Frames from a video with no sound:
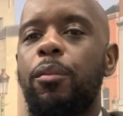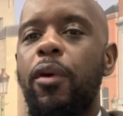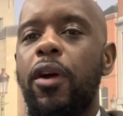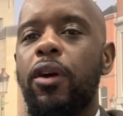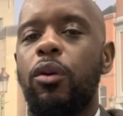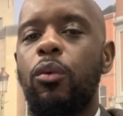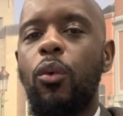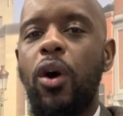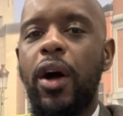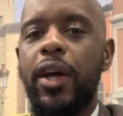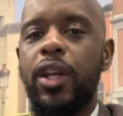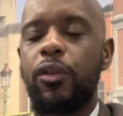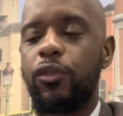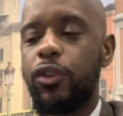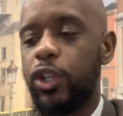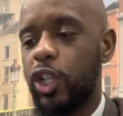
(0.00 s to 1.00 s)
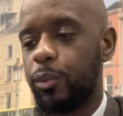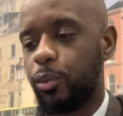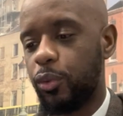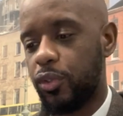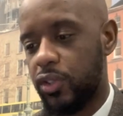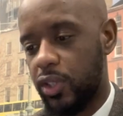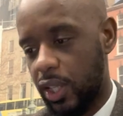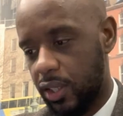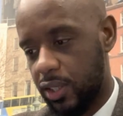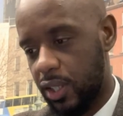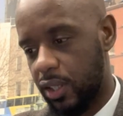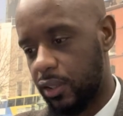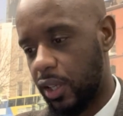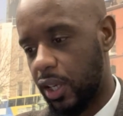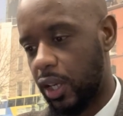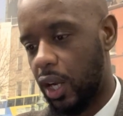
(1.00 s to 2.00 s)
Paraguayan renewable
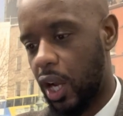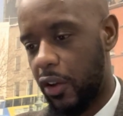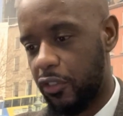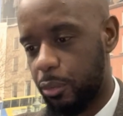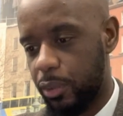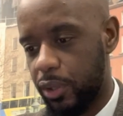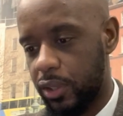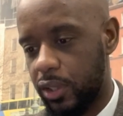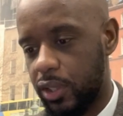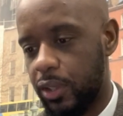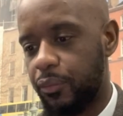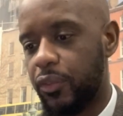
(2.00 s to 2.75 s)
sector and government.